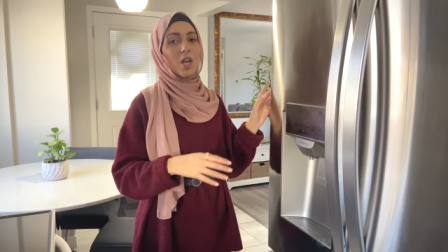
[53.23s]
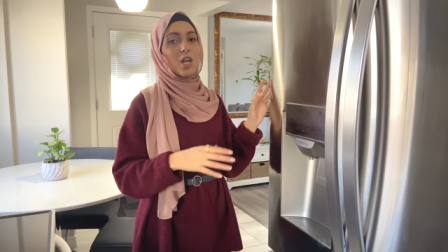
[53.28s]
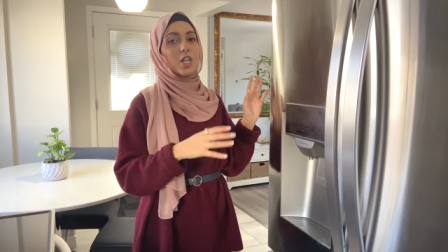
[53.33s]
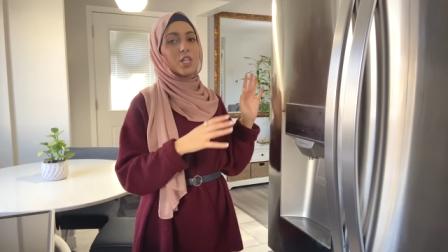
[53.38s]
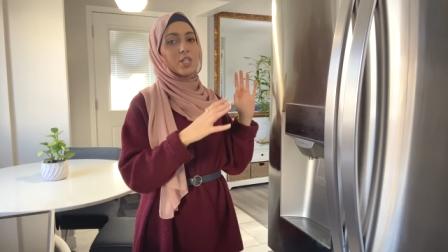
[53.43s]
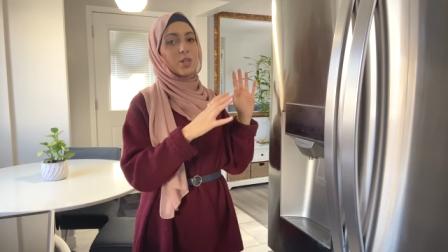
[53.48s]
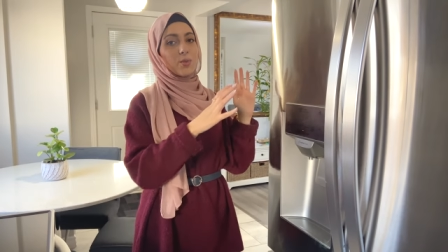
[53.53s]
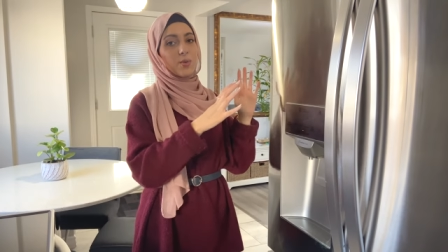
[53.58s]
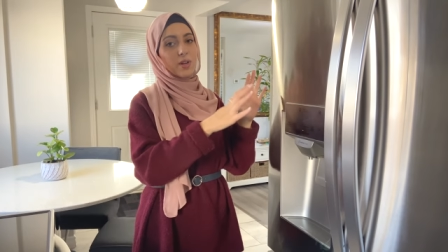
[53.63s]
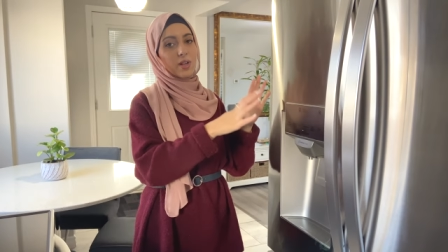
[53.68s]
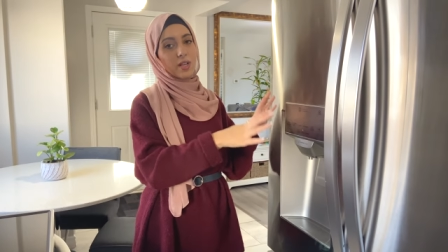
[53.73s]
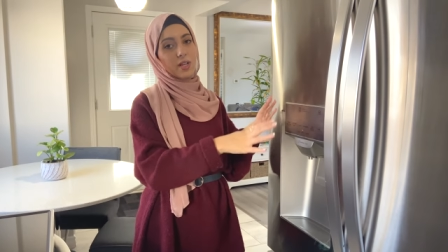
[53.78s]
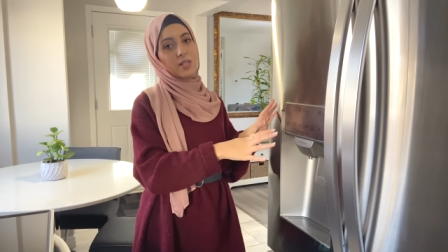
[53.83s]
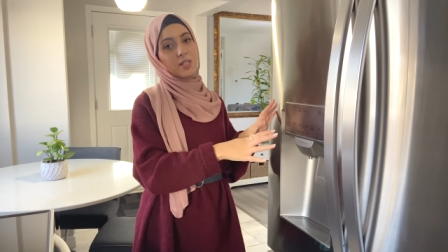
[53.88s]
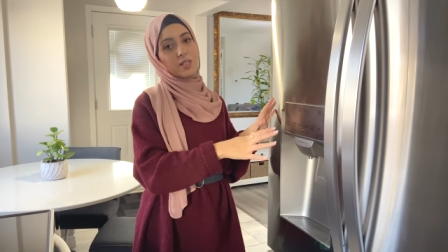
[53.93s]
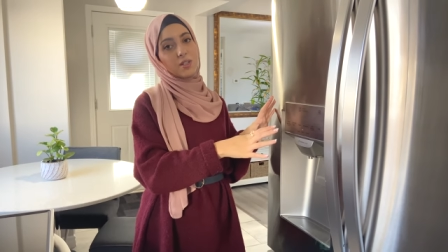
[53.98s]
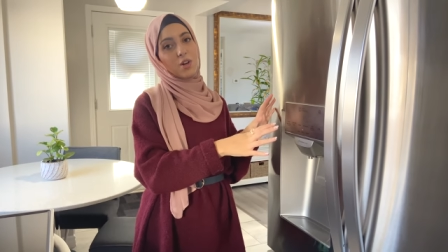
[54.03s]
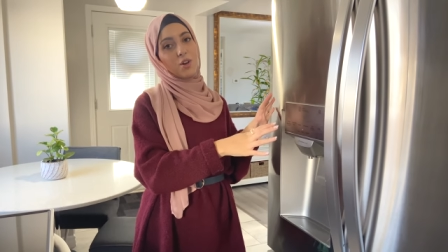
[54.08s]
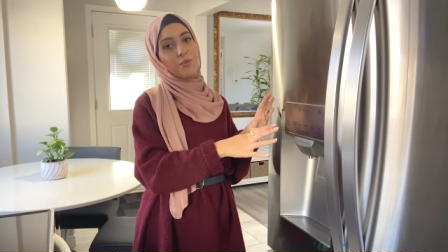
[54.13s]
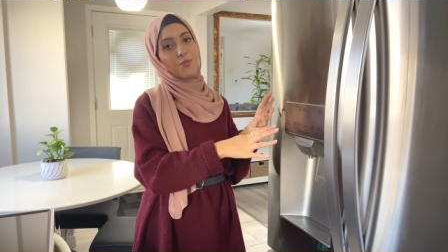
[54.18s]
So we're gonna
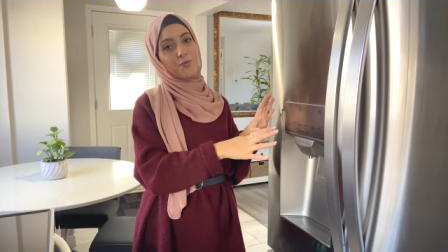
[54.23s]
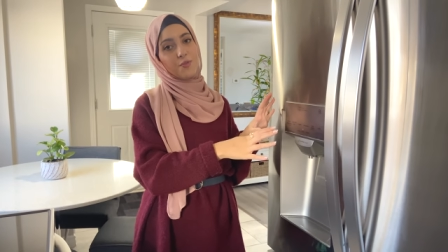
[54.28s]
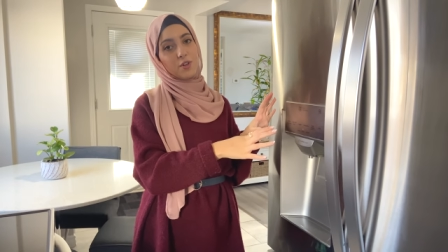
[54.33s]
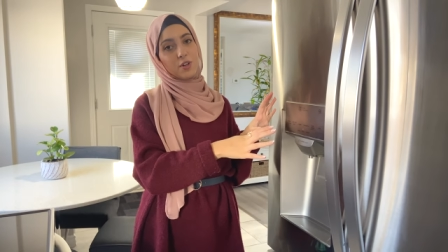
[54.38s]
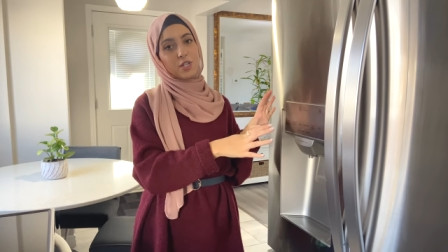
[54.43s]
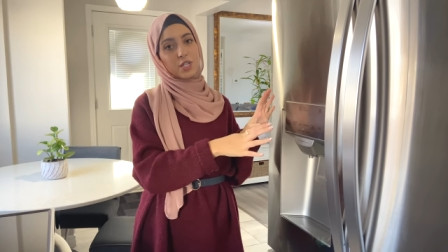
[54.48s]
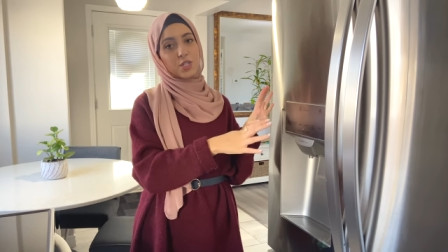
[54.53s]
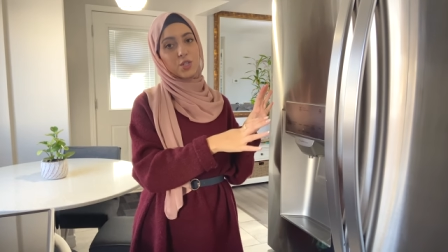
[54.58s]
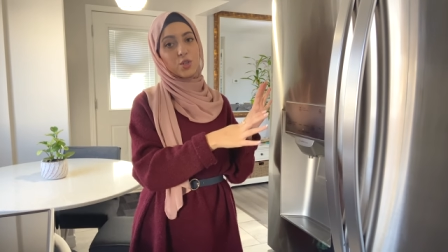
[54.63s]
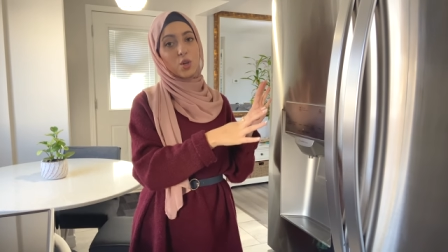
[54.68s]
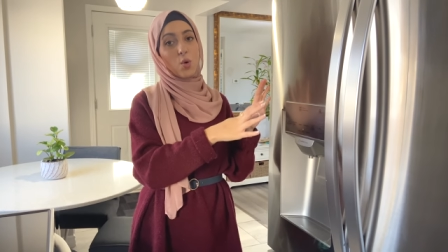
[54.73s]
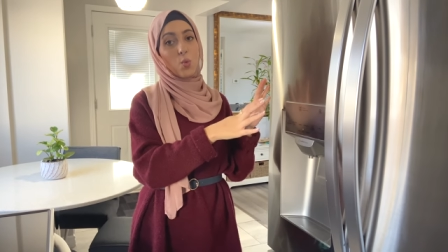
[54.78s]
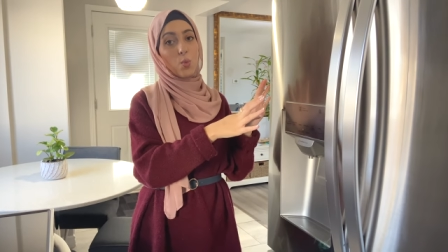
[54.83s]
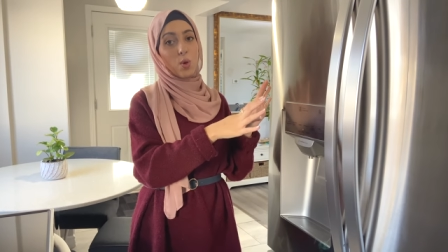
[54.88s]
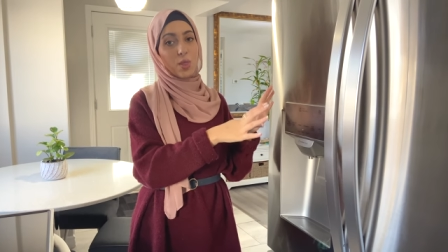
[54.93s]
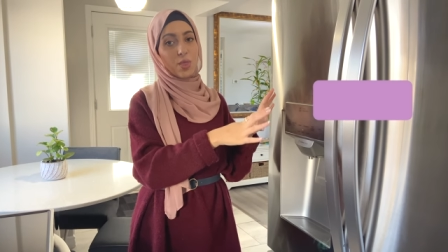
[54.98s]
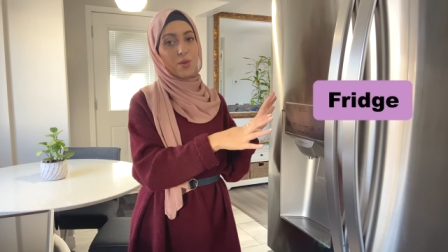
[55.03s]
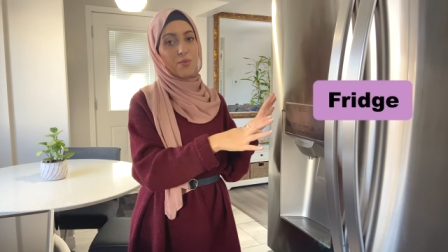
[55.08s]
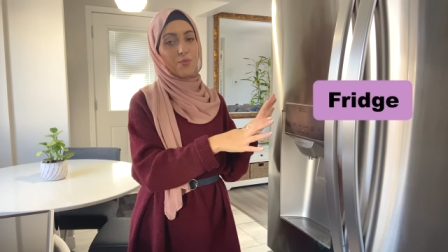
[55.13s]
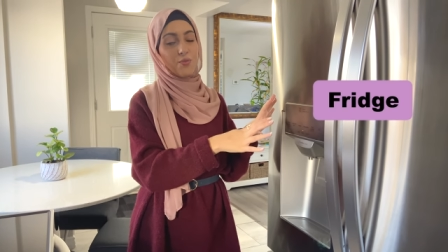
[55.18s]
start first
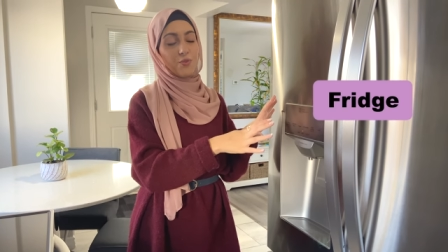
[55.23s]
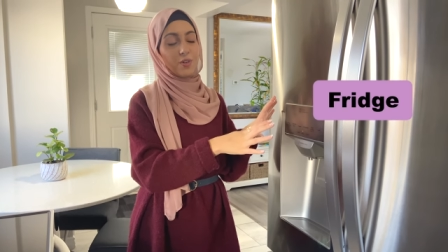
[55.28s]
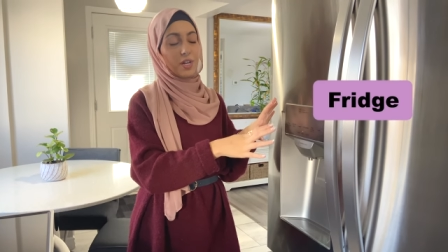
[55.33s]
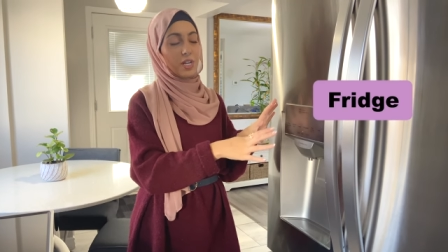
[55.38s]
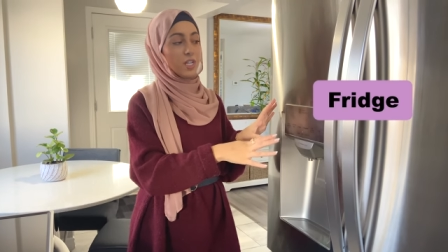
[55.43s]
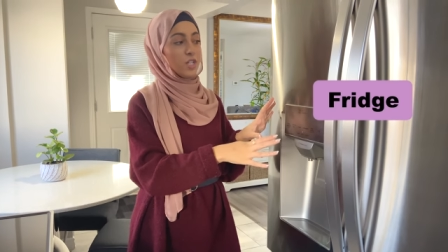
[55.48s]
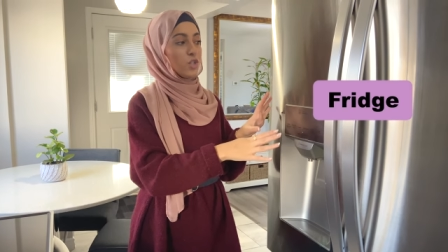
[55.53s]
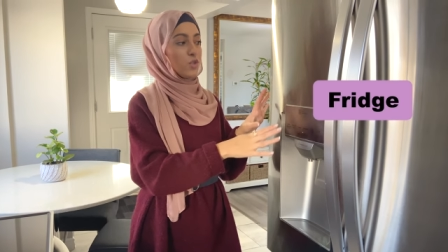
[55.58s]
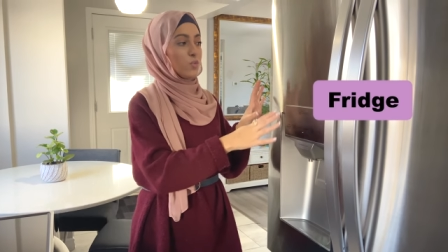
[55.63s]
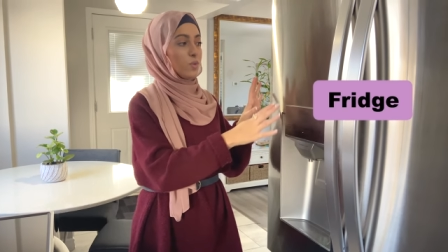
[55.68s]
with the fridge.